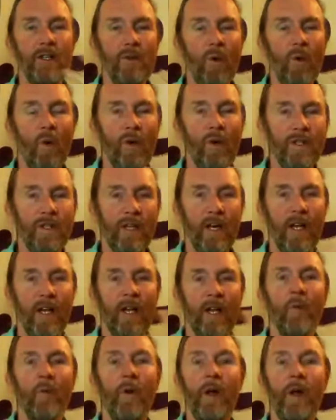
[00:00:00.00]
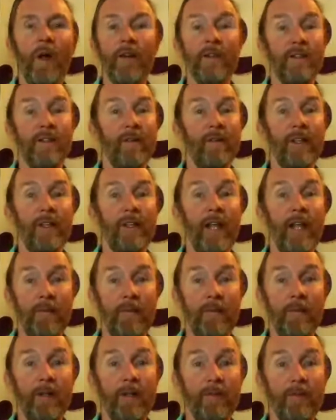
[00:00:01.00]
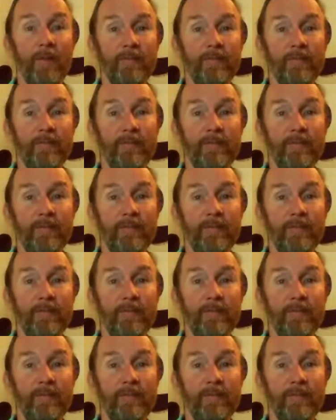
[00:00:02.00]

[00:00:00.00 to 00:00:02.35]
towards an awareness of enlightenment.